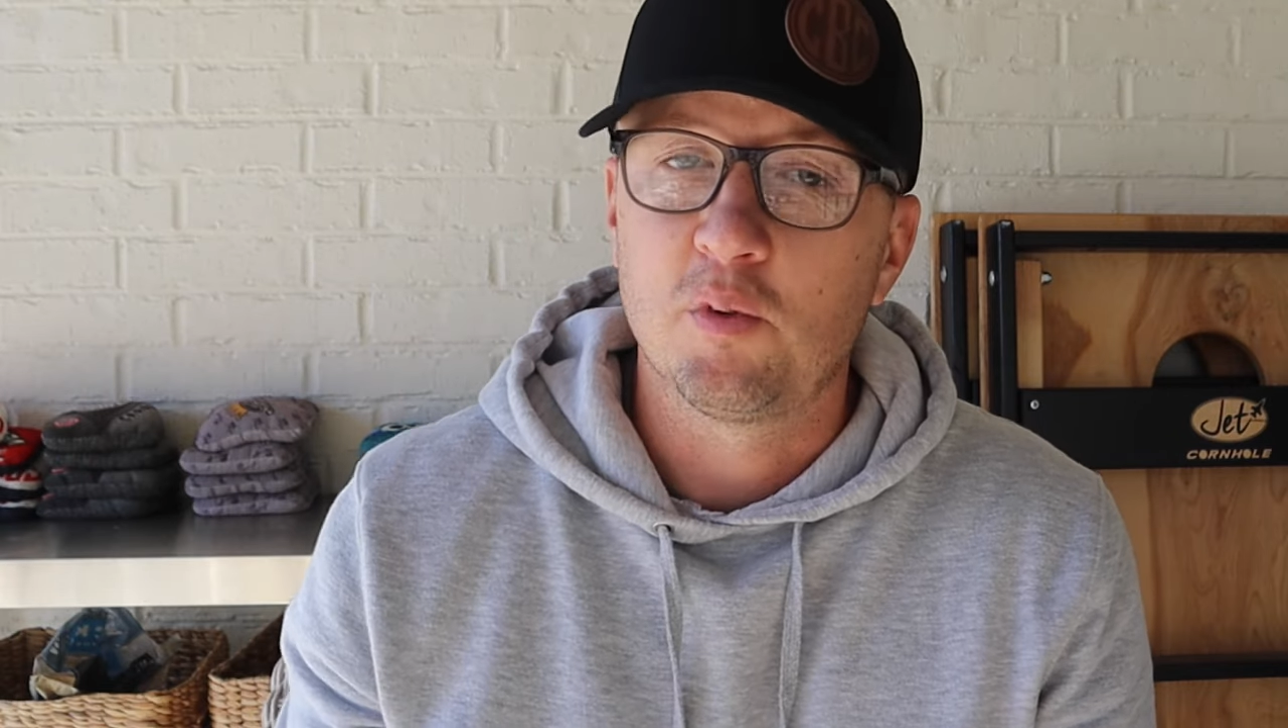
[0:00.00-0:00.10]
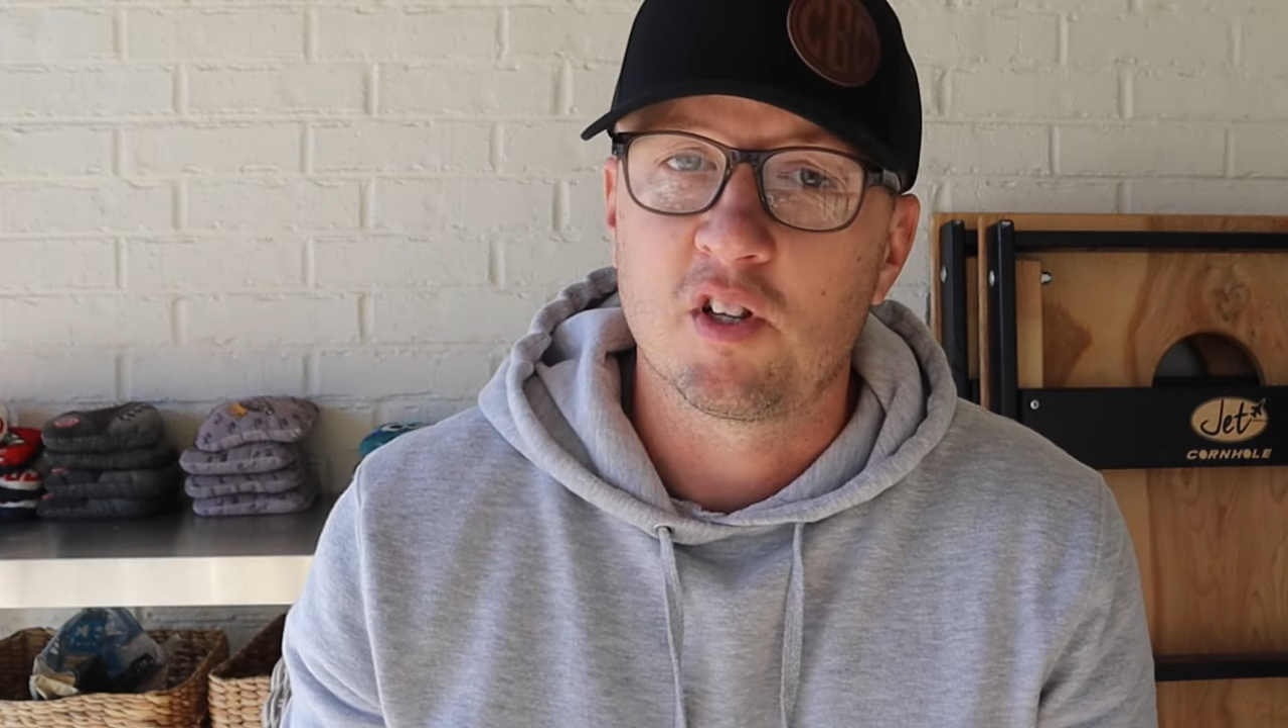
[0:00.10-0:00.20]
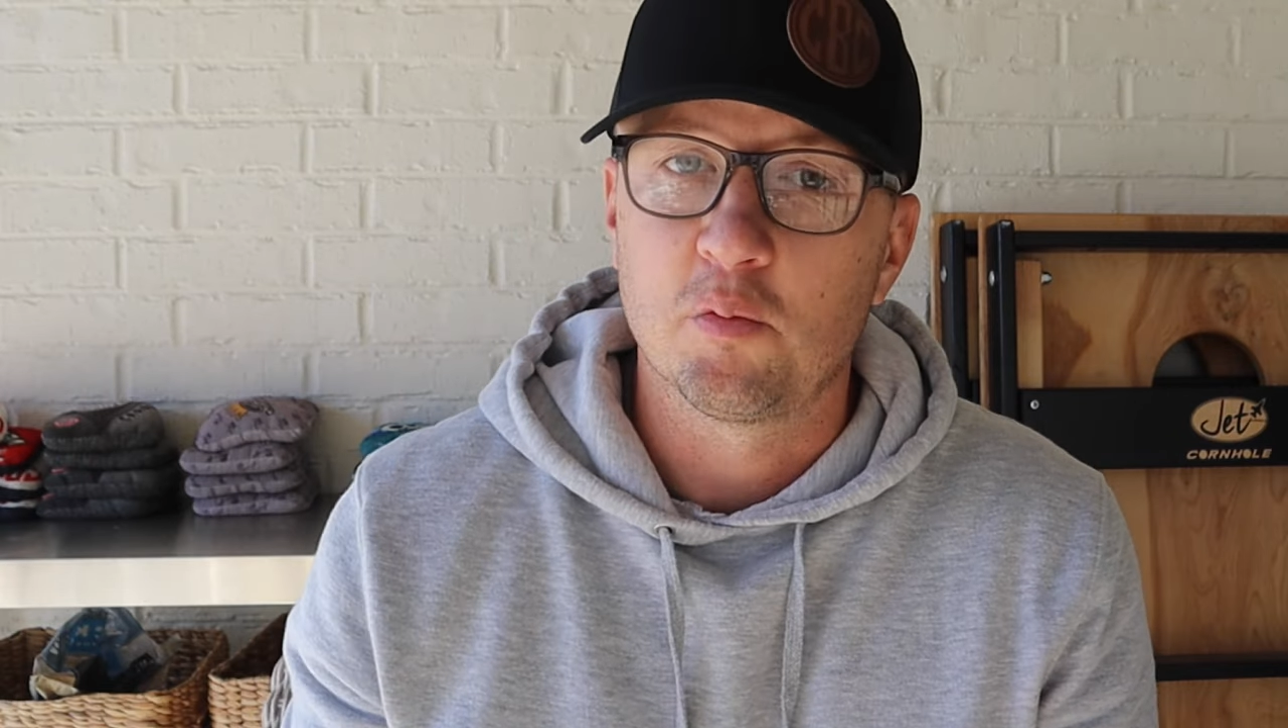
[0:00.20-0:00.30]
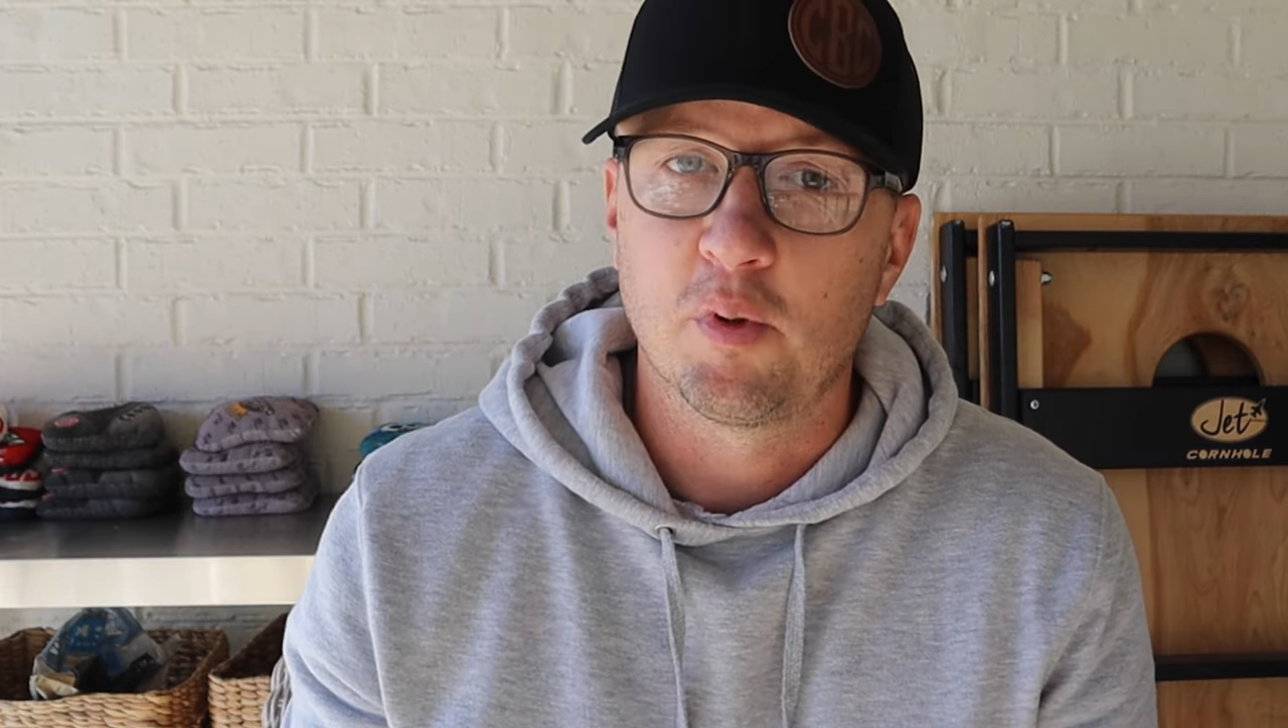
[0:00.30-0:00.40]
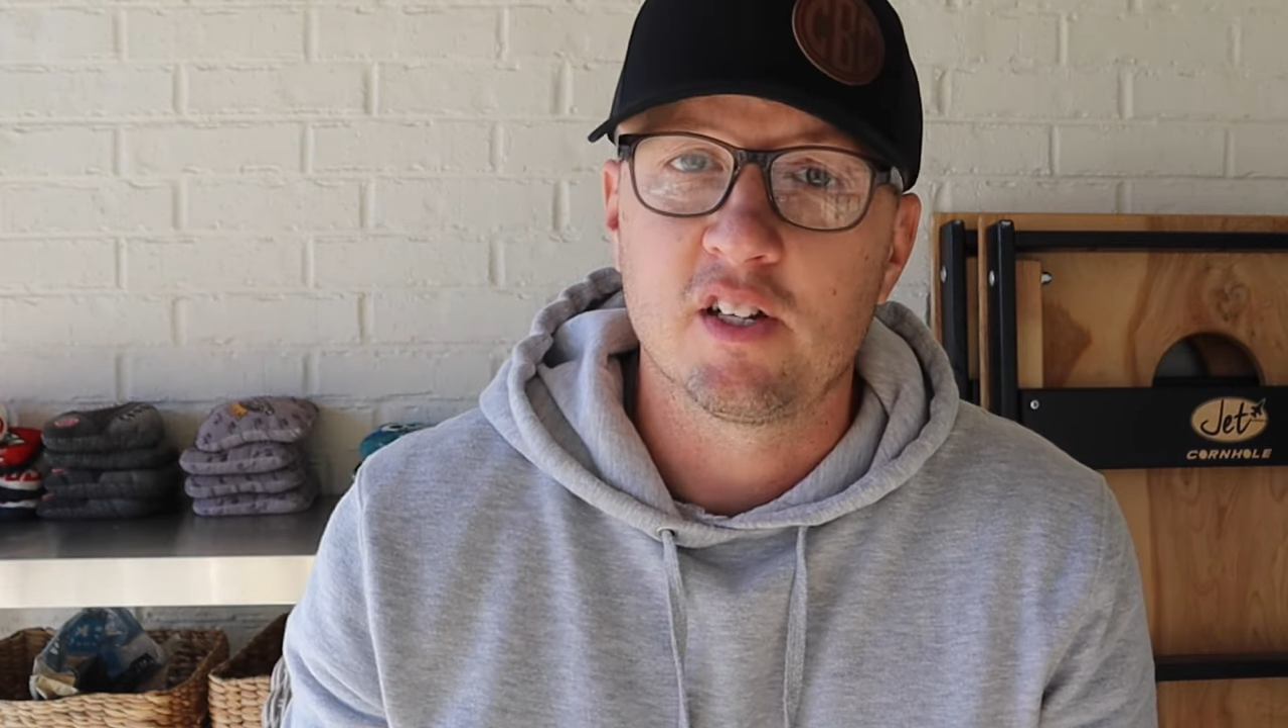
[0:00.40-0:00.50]

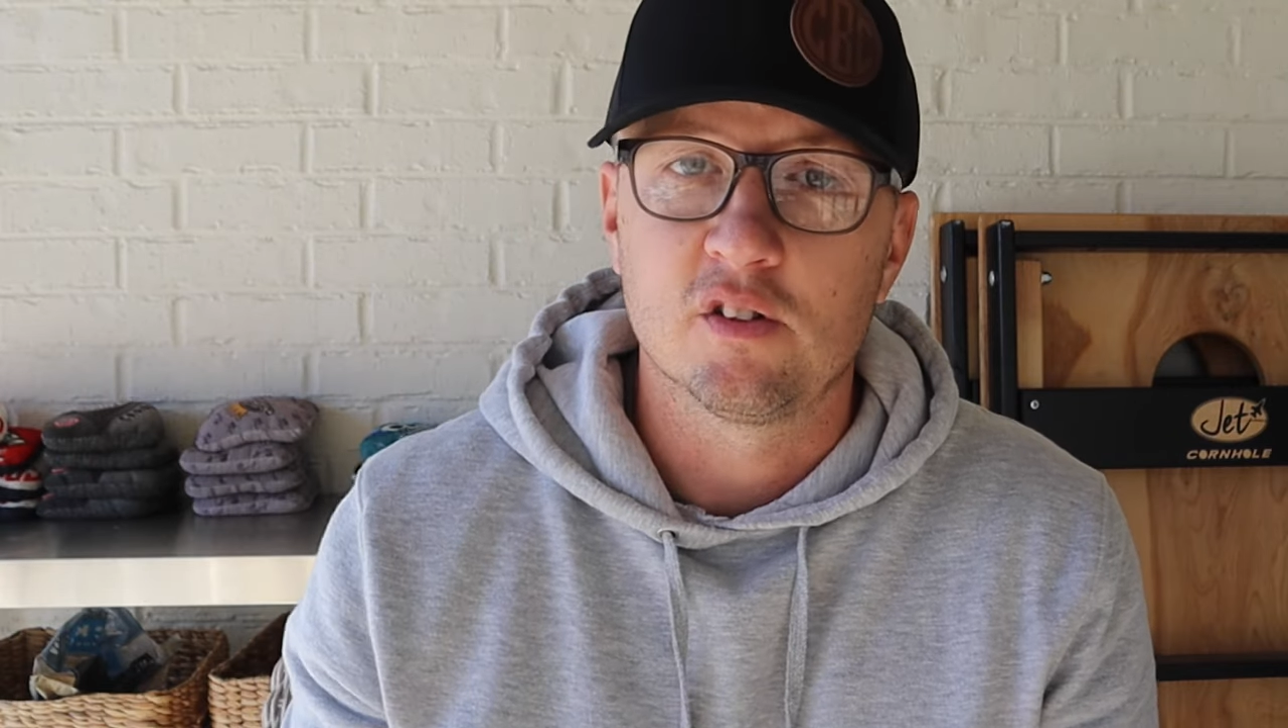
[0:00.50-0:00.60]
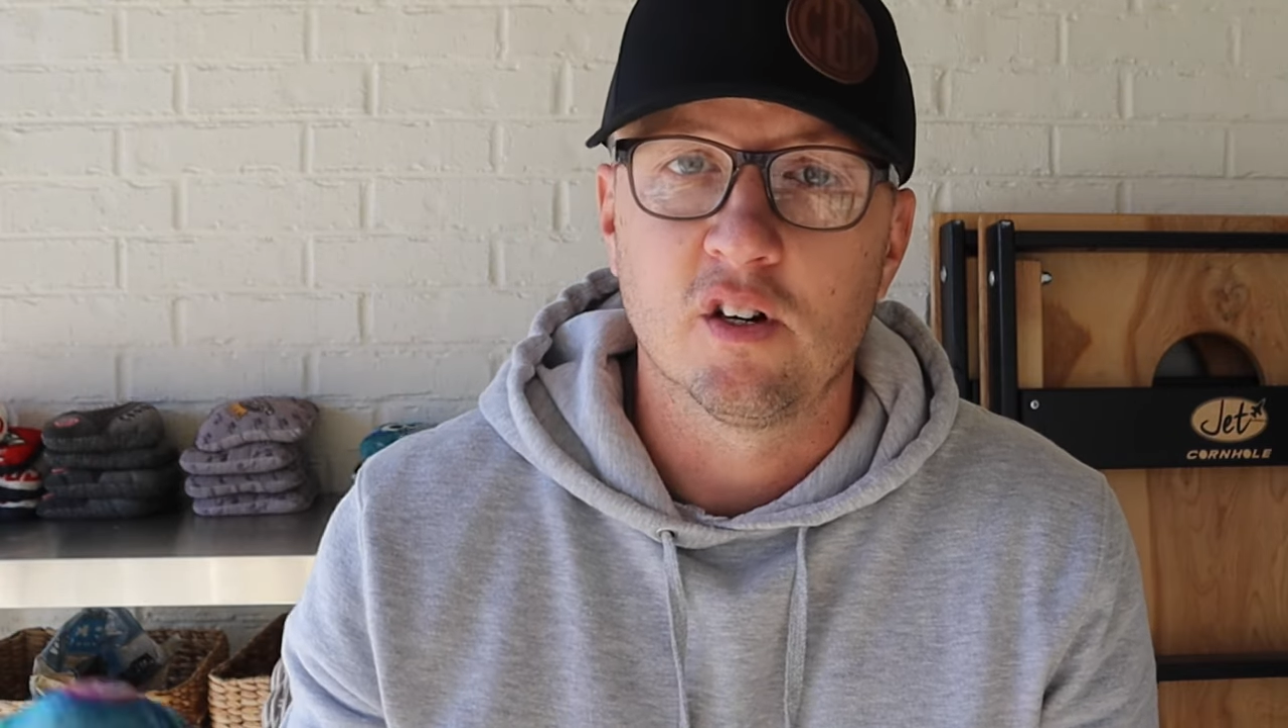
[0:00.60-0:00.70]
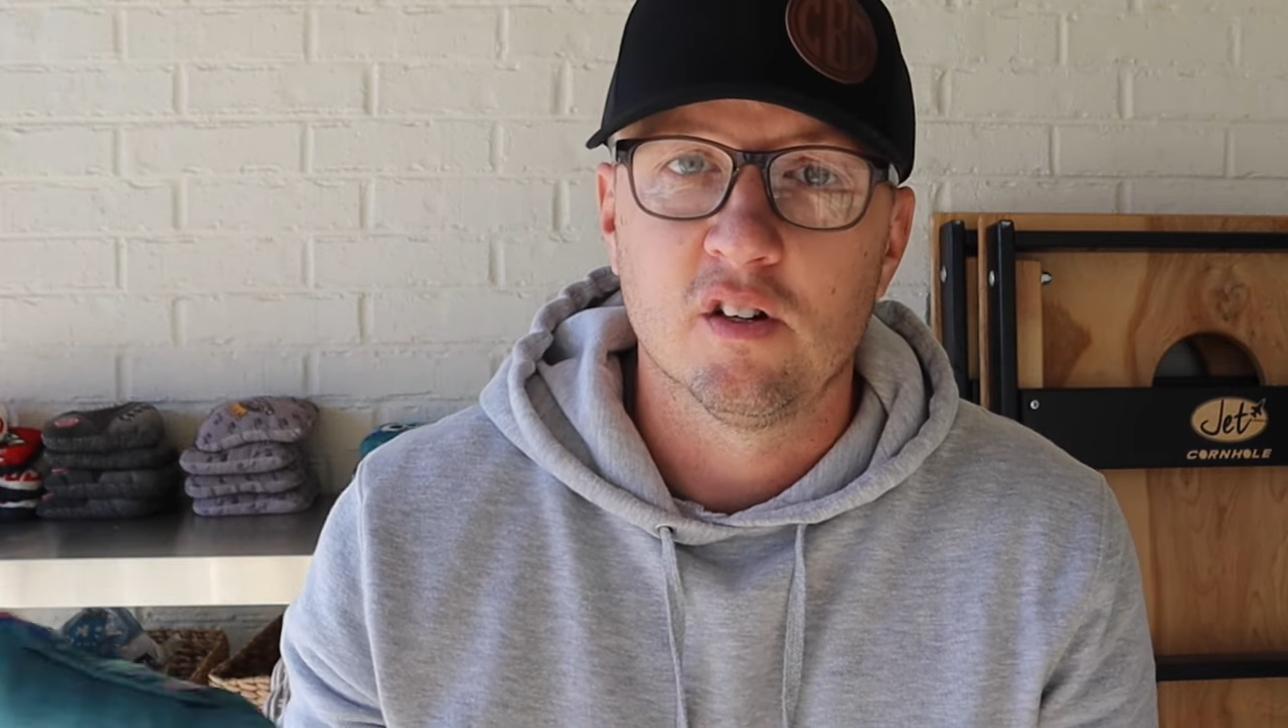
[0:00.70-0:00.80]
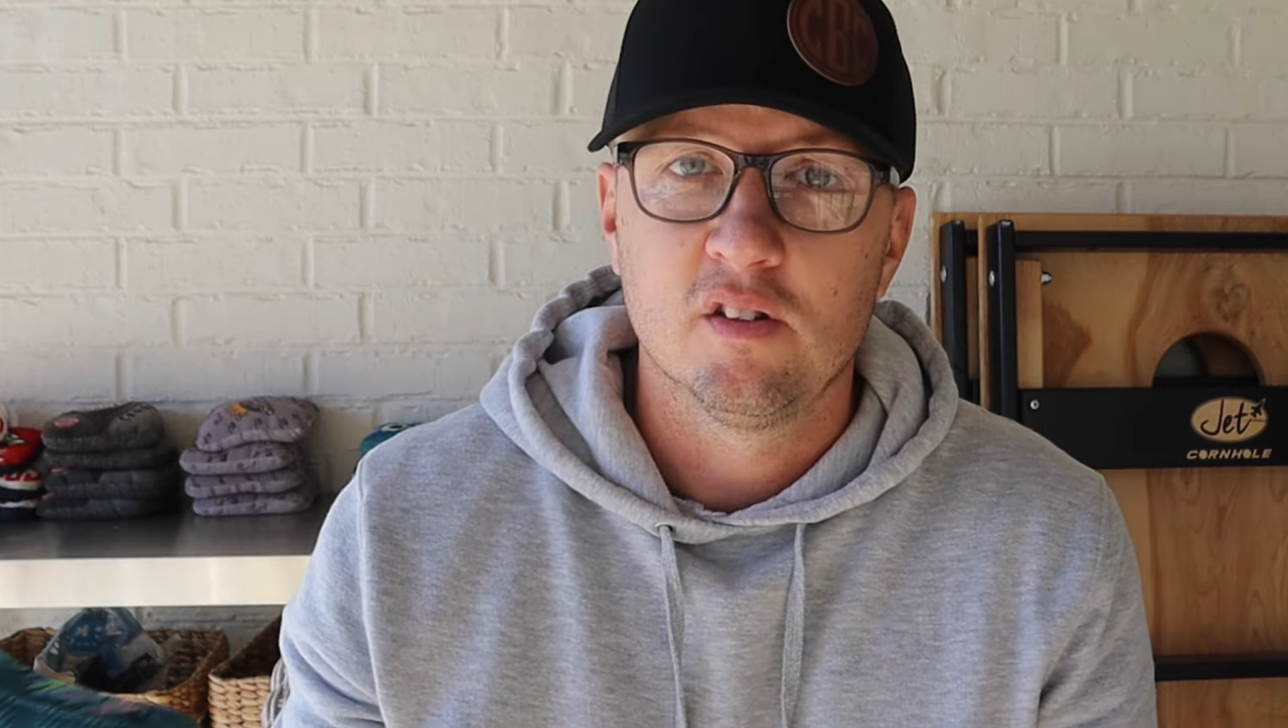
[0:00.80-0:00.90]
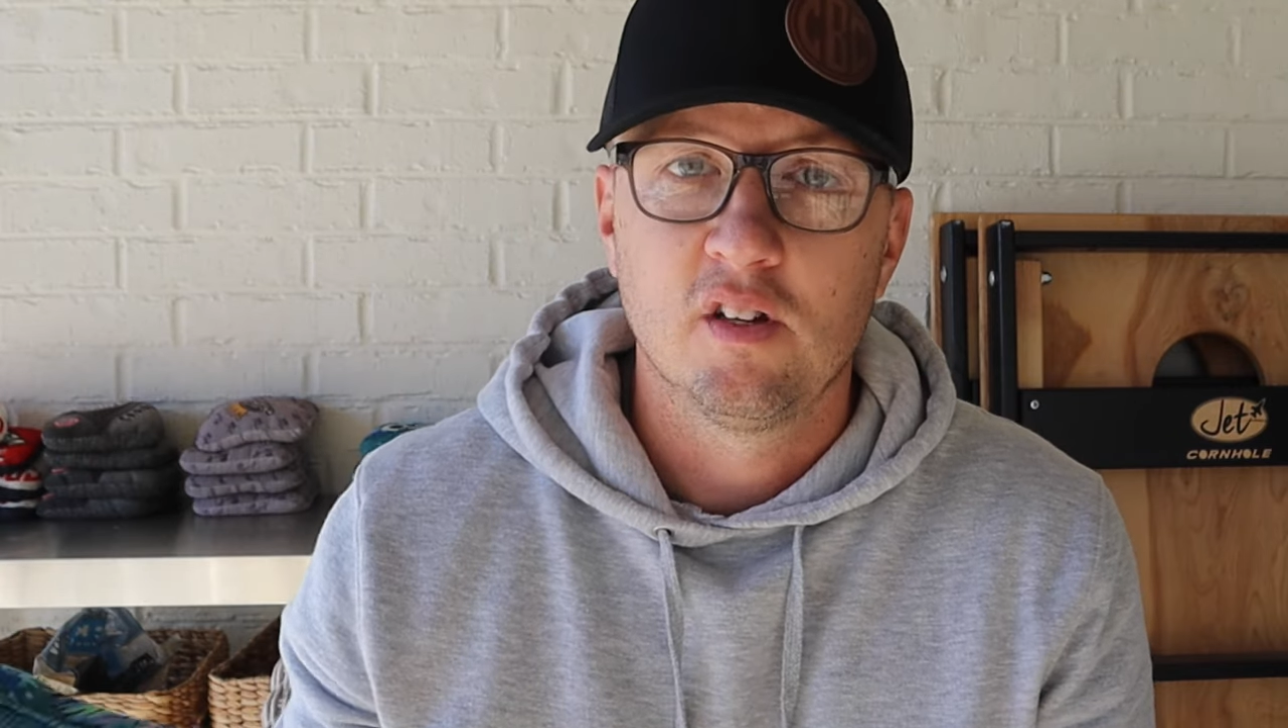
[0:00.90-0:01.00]
with in a blind
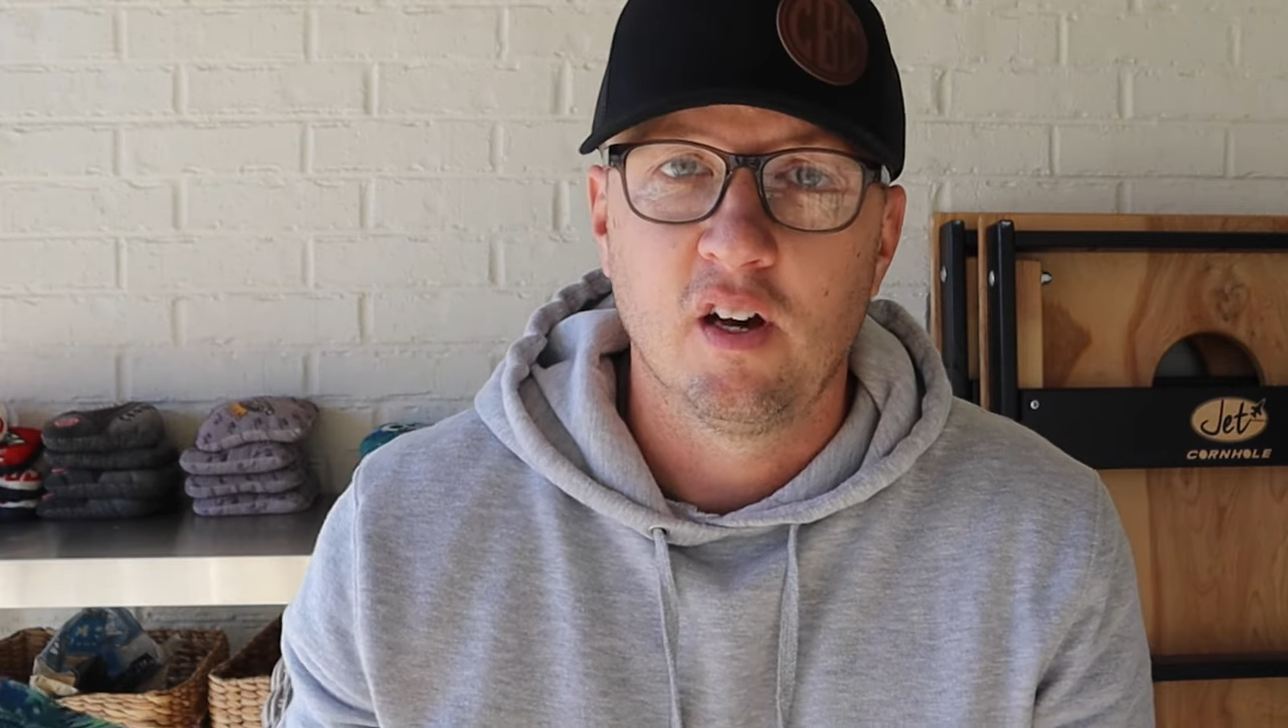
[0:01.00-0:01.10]
draw